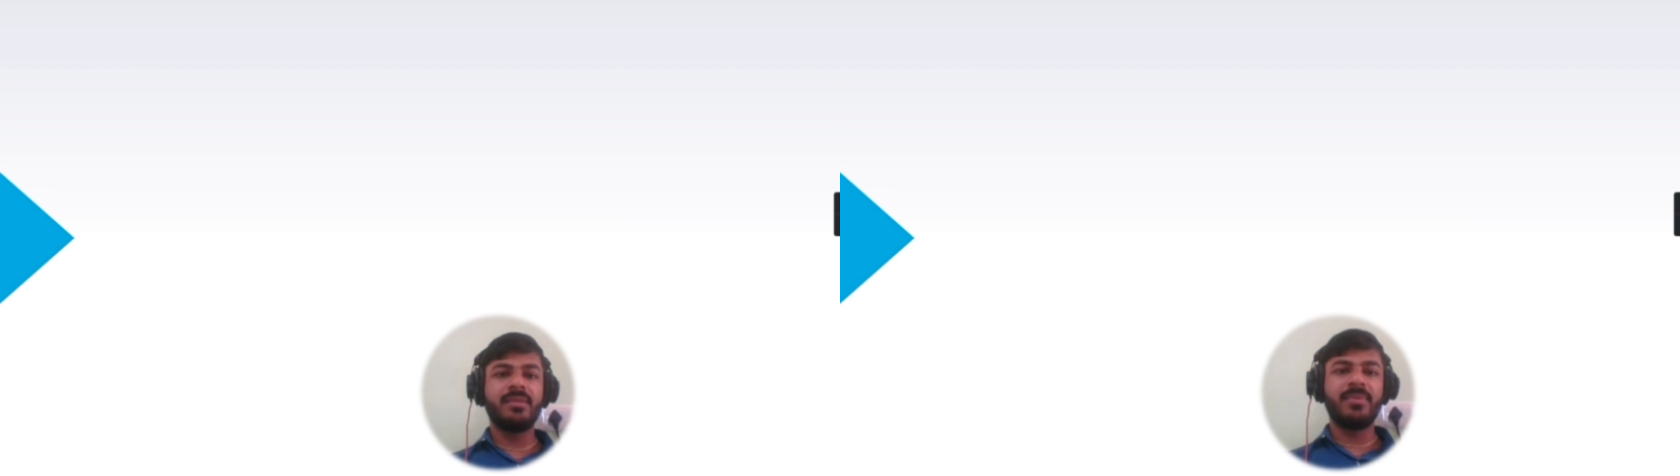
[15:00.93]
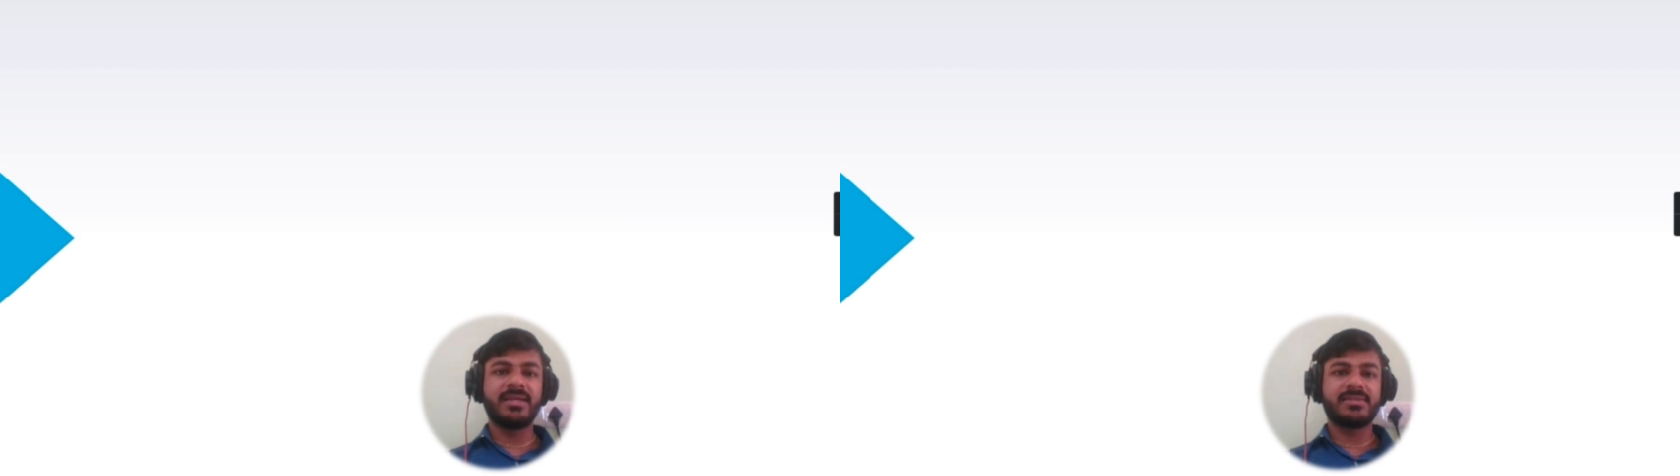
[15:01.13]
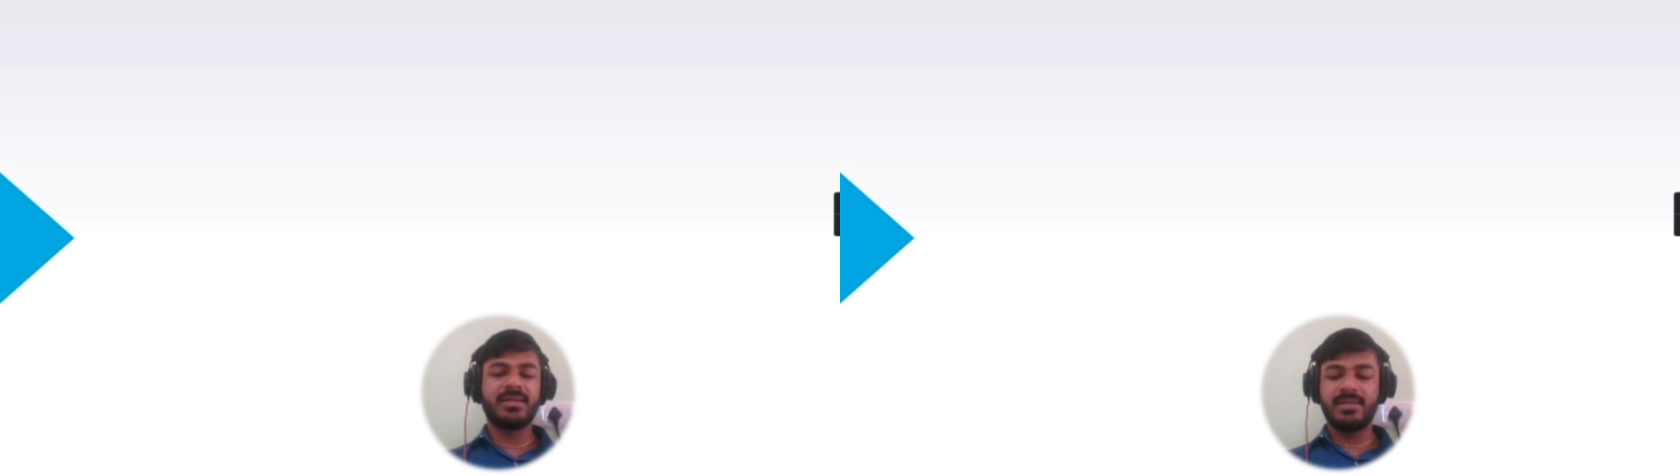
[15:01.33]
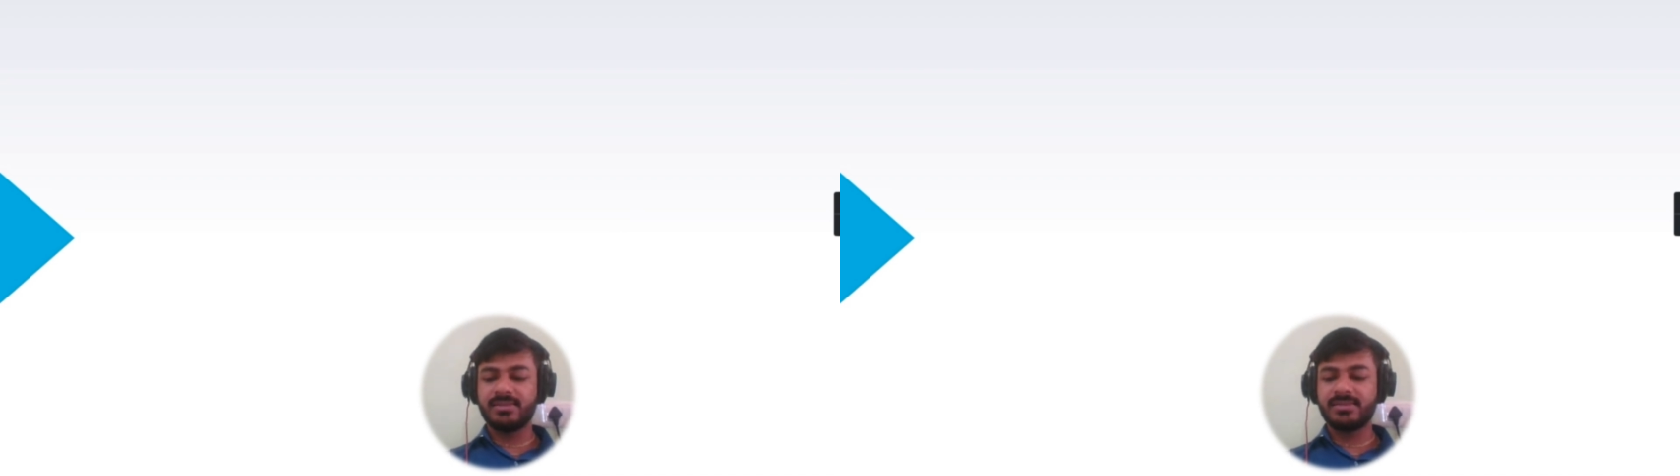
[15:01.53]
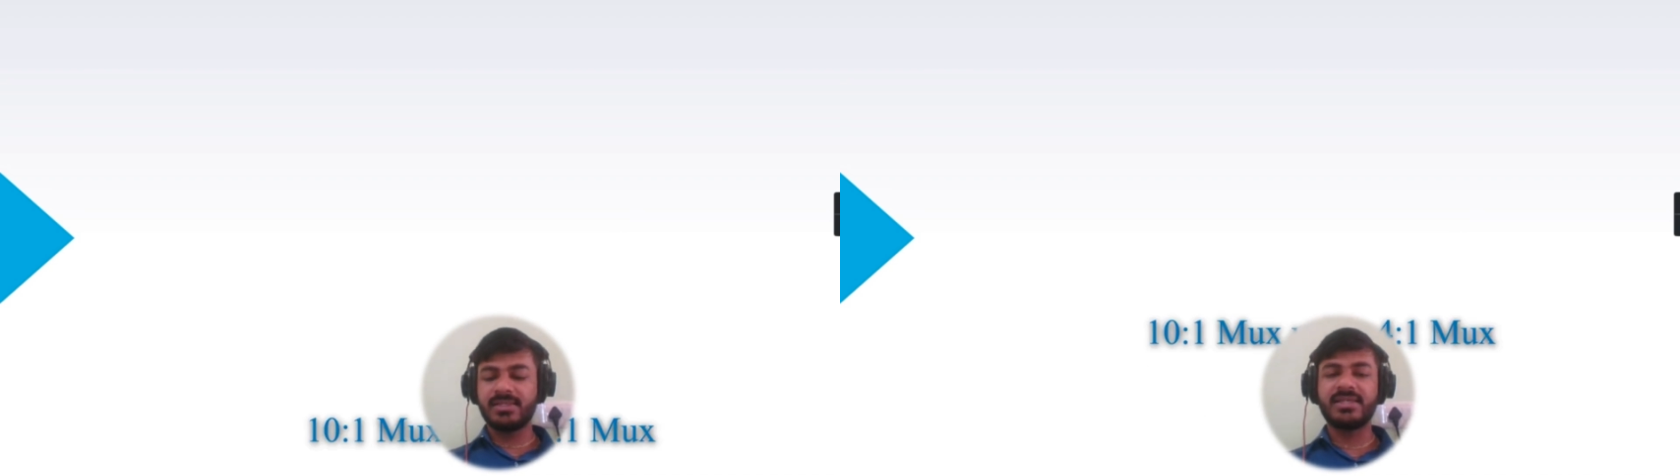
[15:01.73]

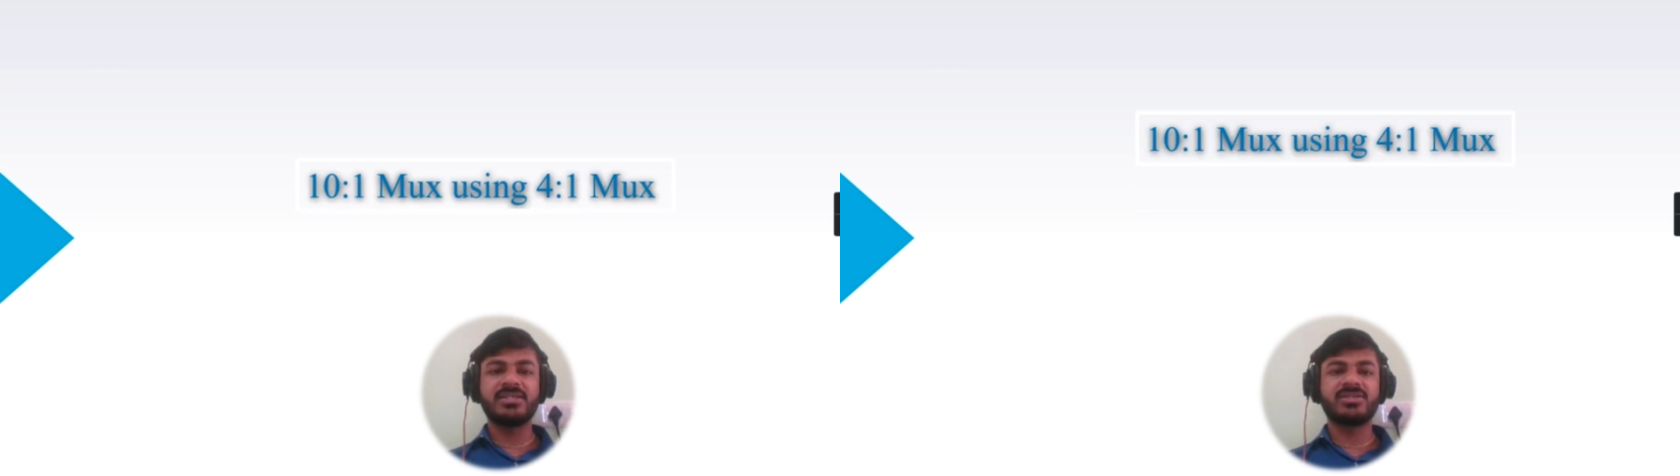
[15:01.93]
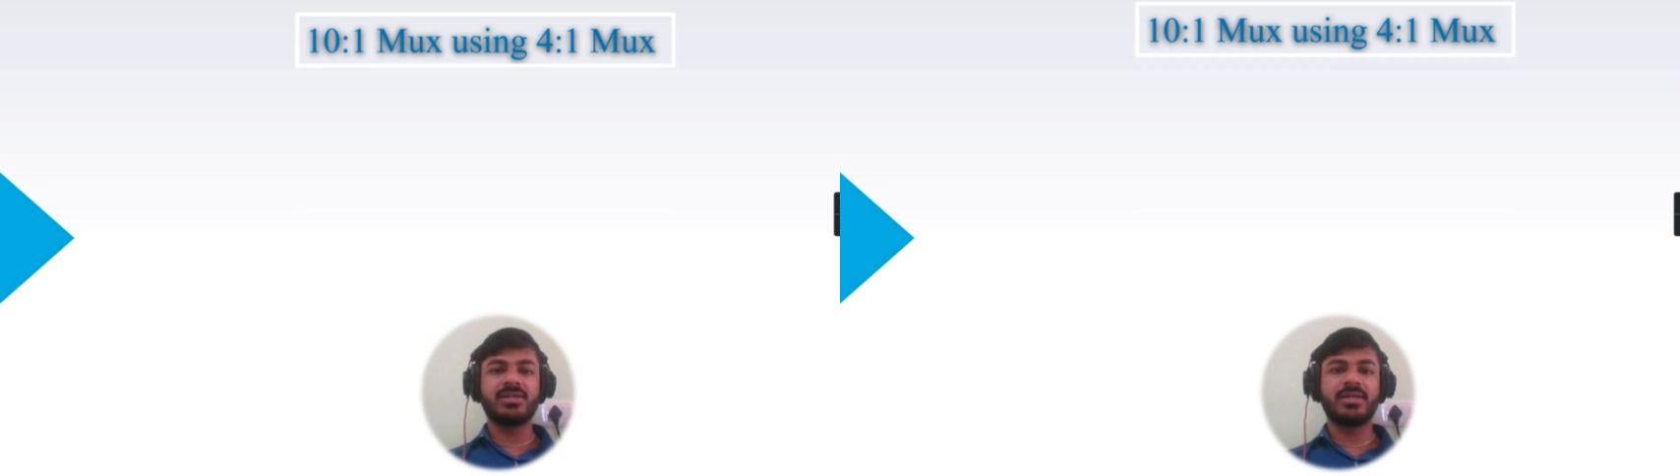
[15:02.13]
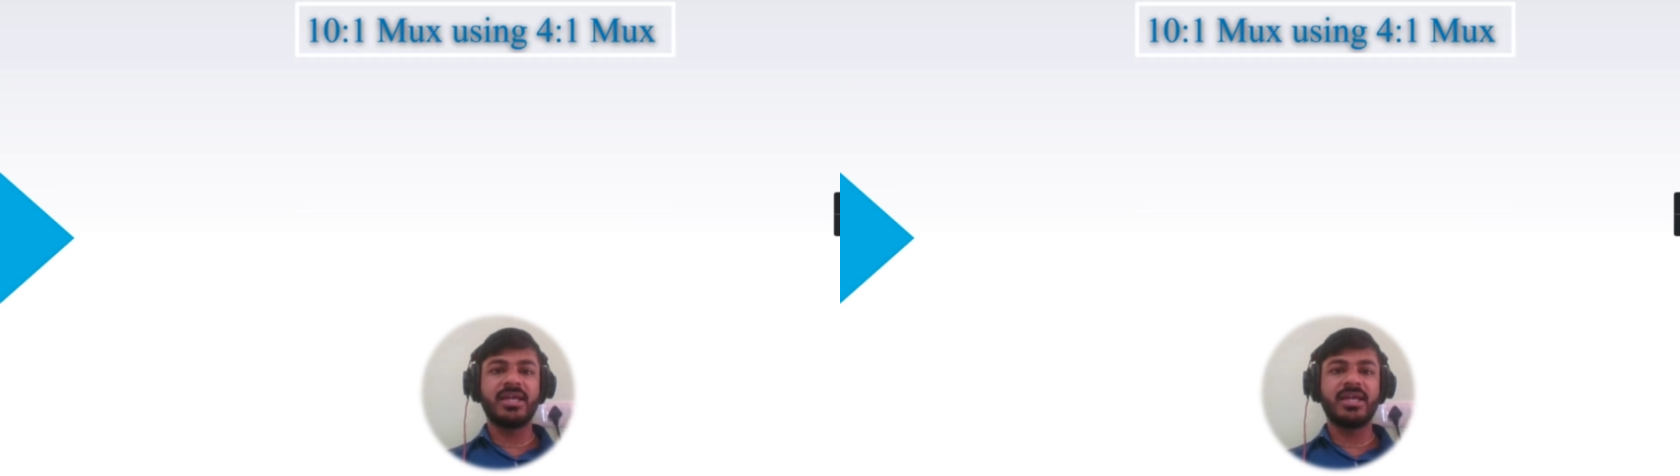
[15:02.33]
multiplexer such as